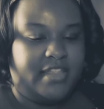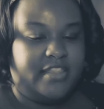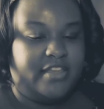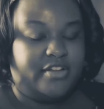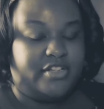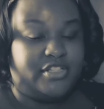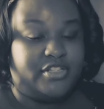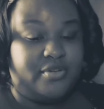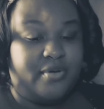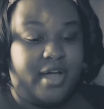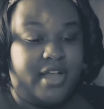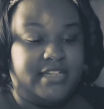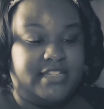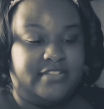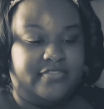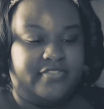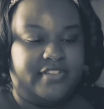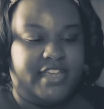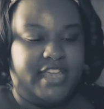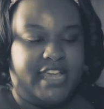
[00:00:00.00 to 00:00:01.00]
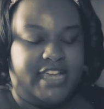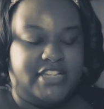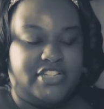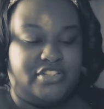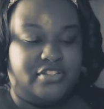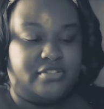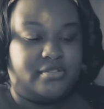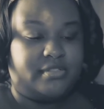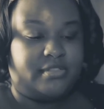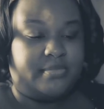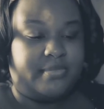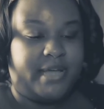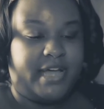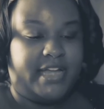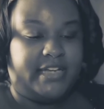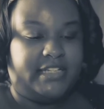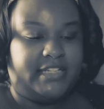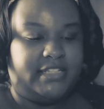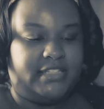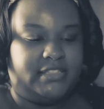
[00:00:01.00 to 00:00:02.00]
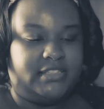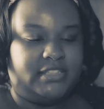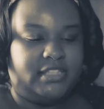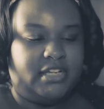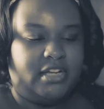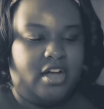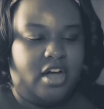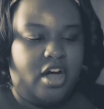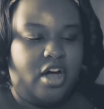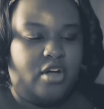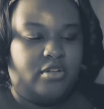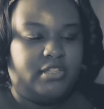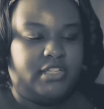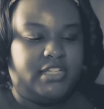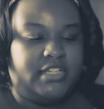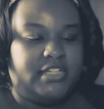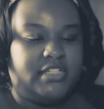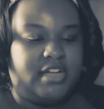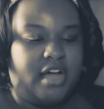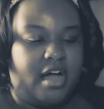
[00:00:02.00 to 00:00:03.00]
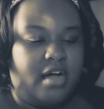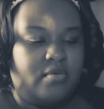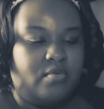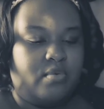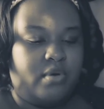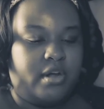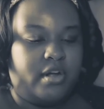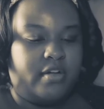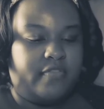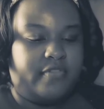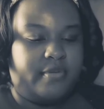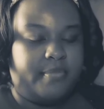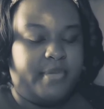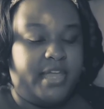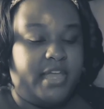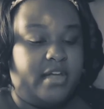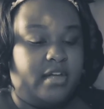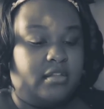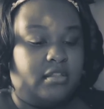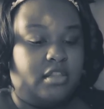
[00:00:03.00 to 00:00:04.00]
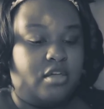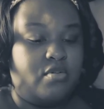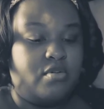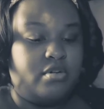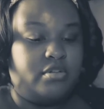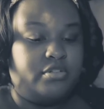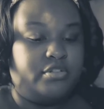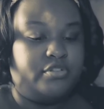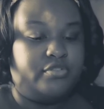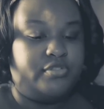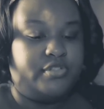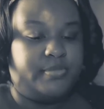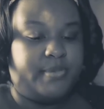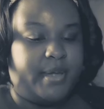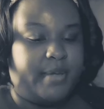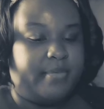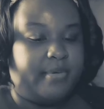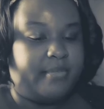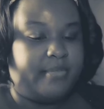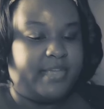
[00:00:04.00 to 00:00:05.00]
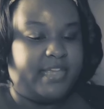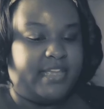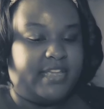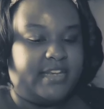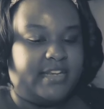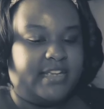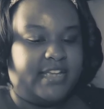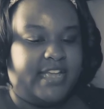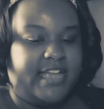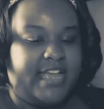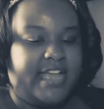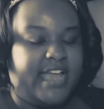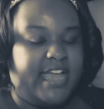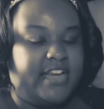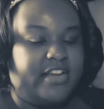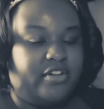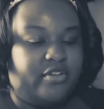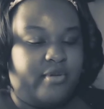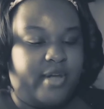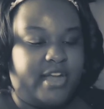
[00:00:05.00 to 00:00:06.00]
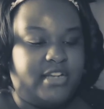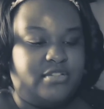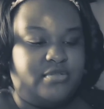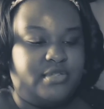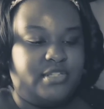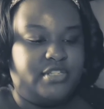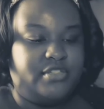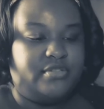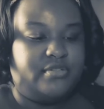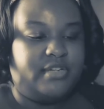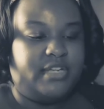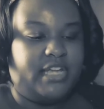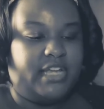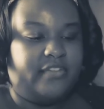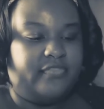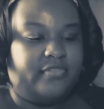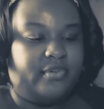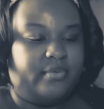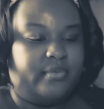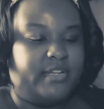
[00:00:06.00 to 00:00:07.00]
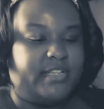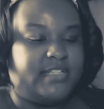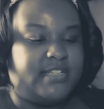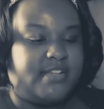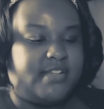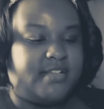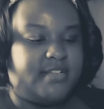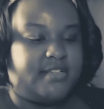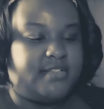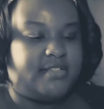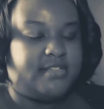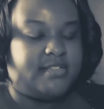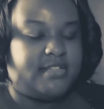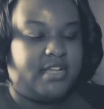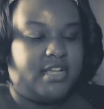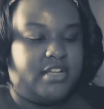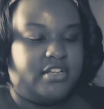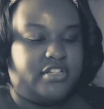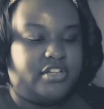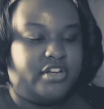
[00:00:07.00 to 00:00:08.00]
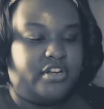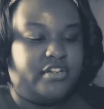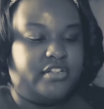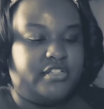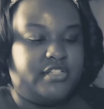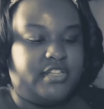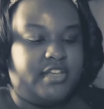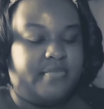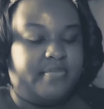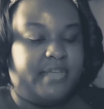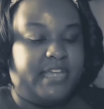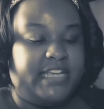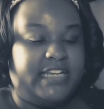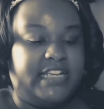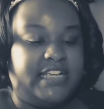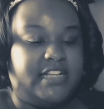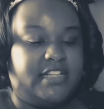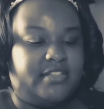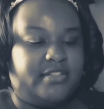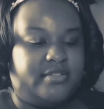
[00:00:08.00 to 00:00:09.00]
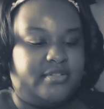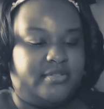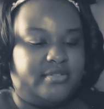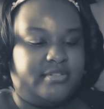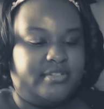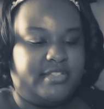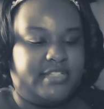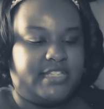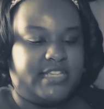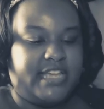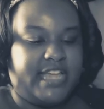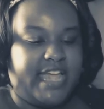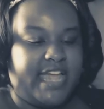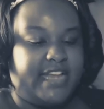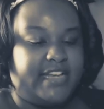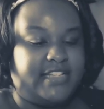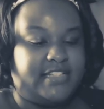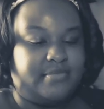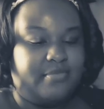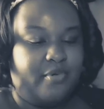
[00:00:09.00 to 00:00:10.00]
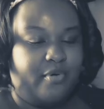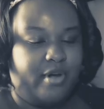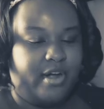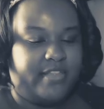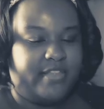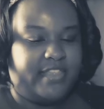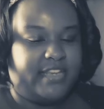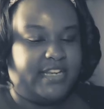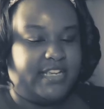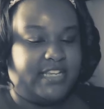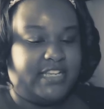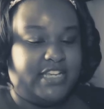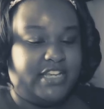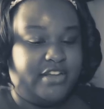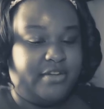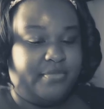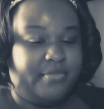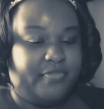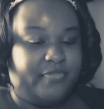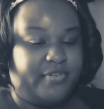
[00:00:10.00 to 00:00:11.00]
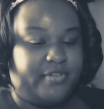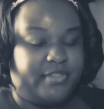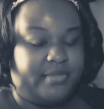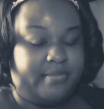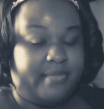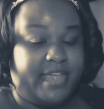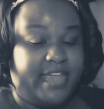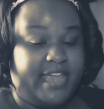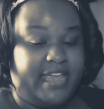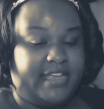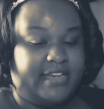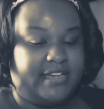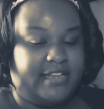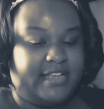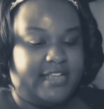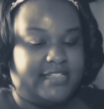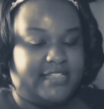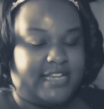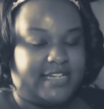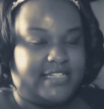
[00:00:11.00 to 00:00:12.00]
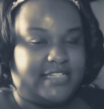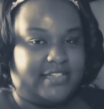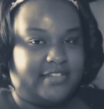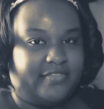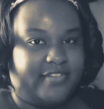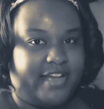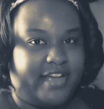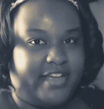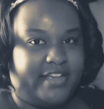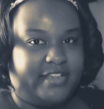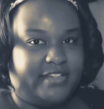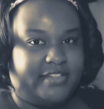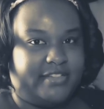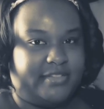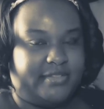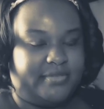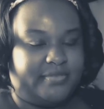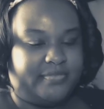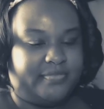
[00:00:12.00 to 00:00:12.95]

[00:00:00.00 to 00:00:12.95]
There is no identification on the body, only the dog work of a pair of local newspapermen and a graduate student in forensics turns up any clues, and is more than a year before the man is identified.